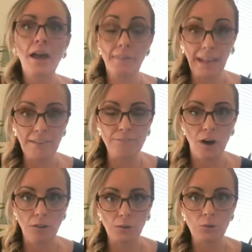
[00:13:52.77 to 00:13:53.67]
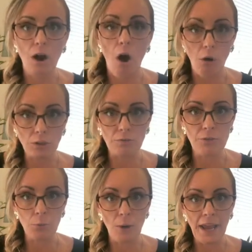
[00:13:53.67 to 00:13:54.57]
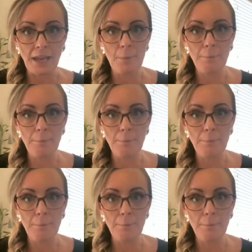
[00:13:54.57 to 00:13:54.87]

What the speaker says: that I followed all of the right